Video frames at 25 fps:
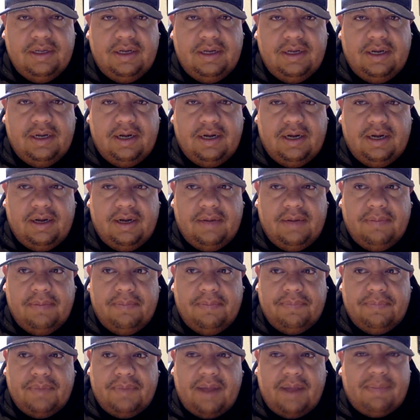
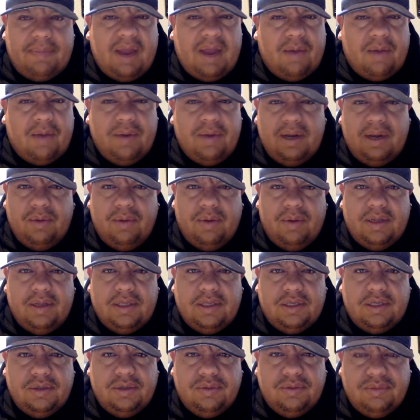I'm not really one
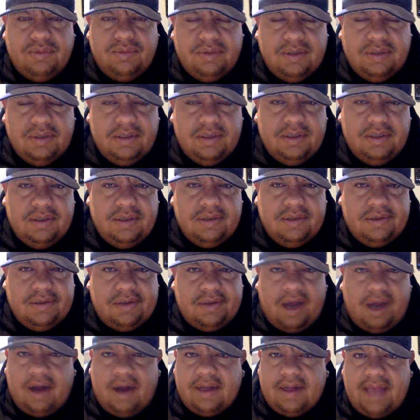to
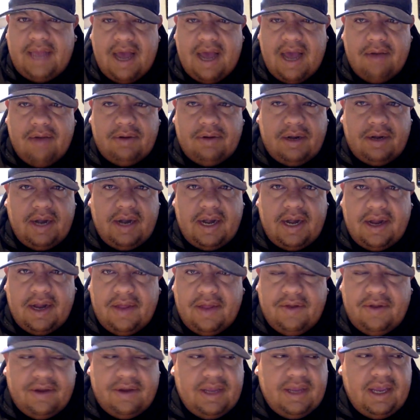talk down on any
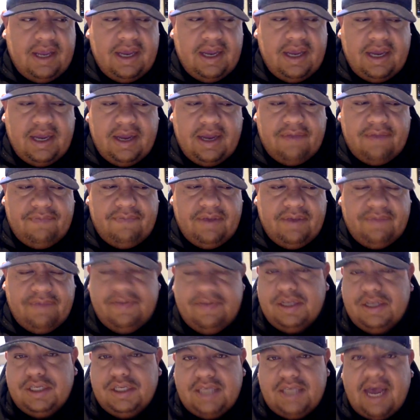other thing if
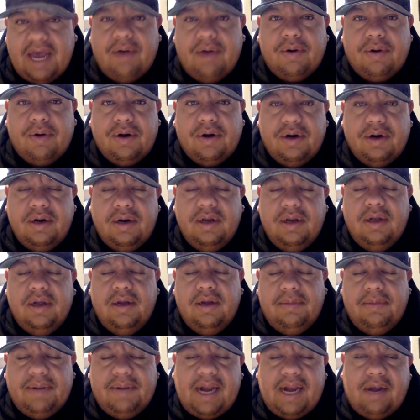it's sour,
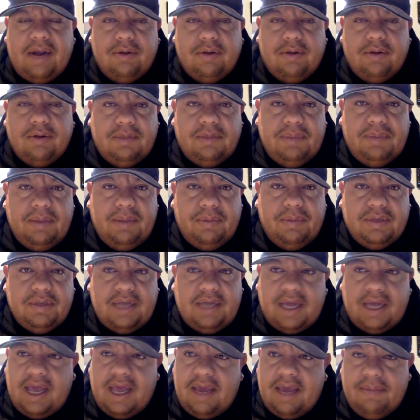but I know some people's
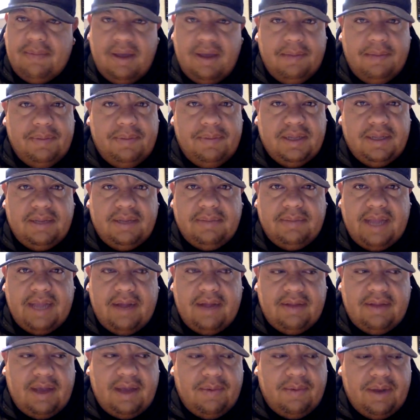like, hey man, put them
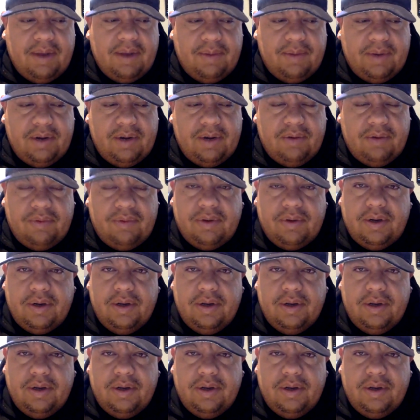down that way. We don't